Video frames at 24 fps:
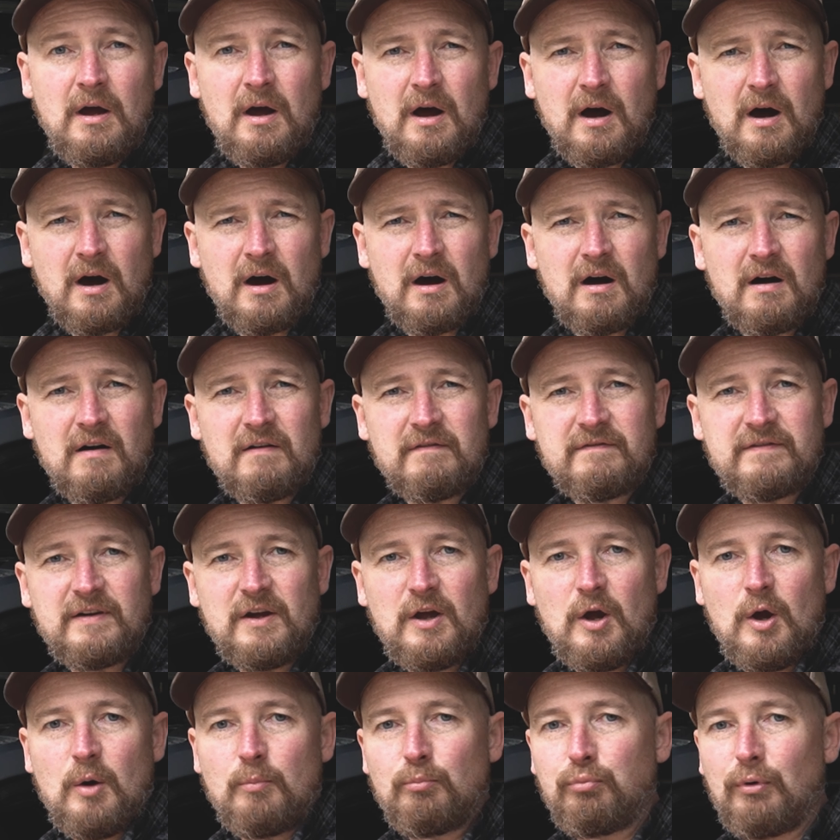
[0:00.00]
of
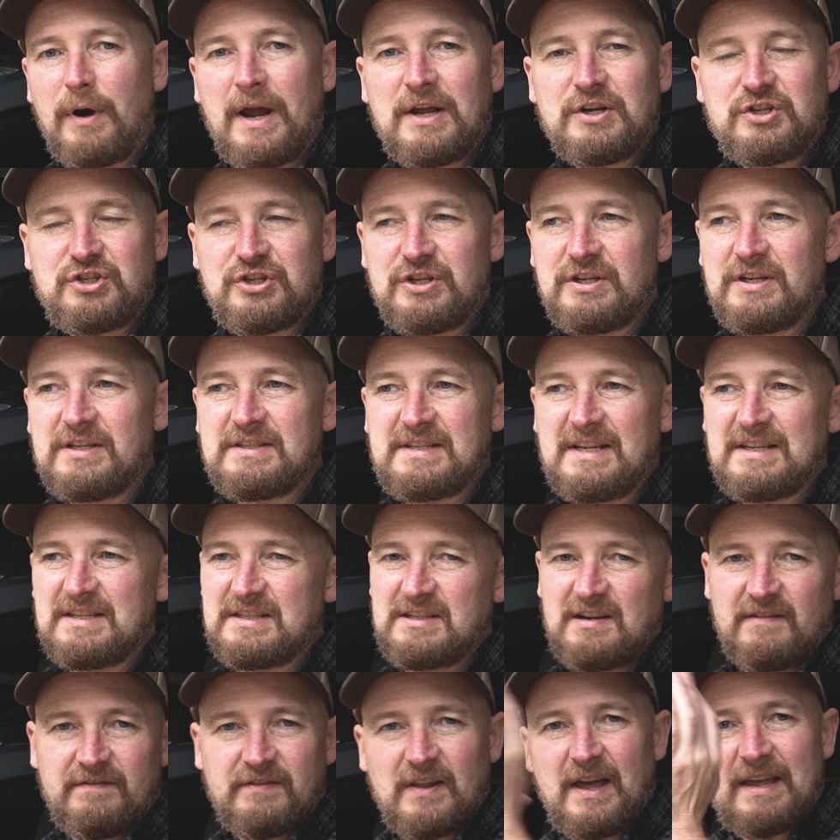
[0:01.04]
branches and
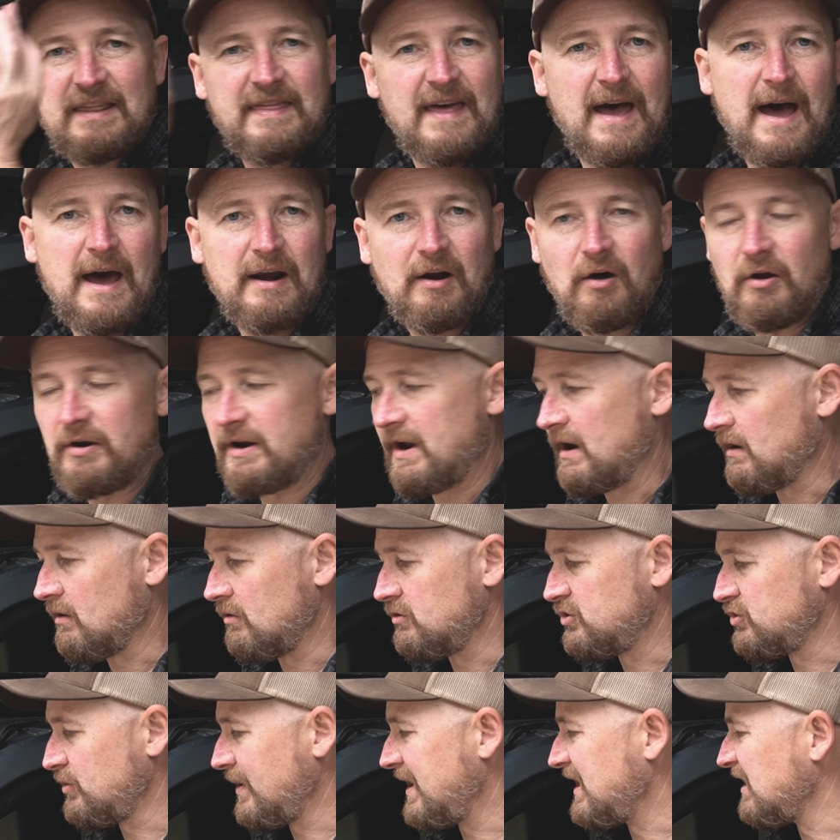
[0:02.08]
stuff like that on narrow
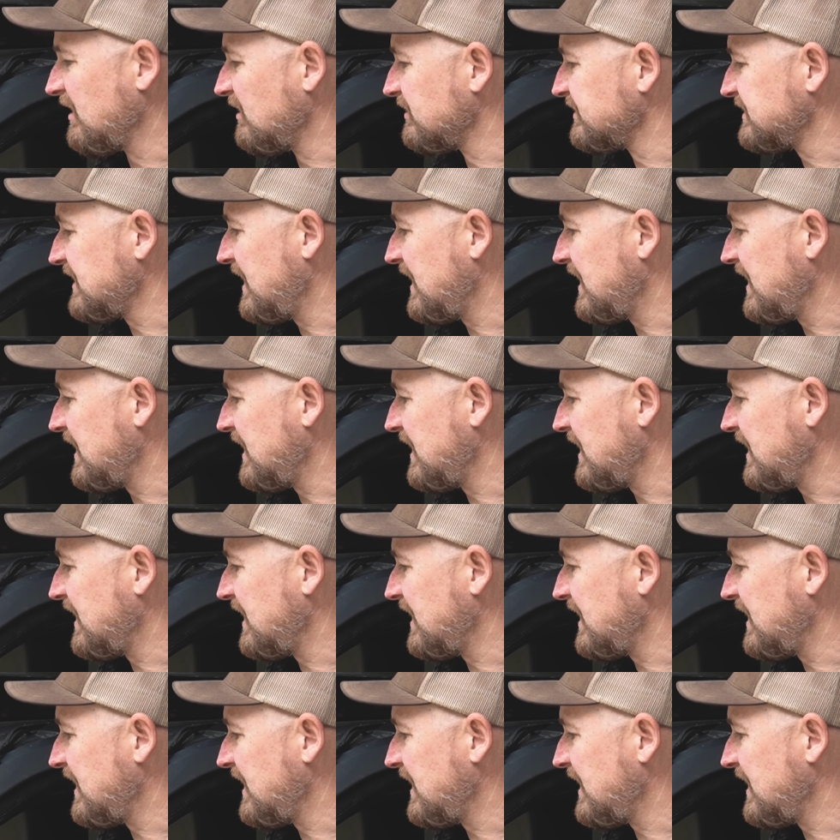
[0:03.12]
trails,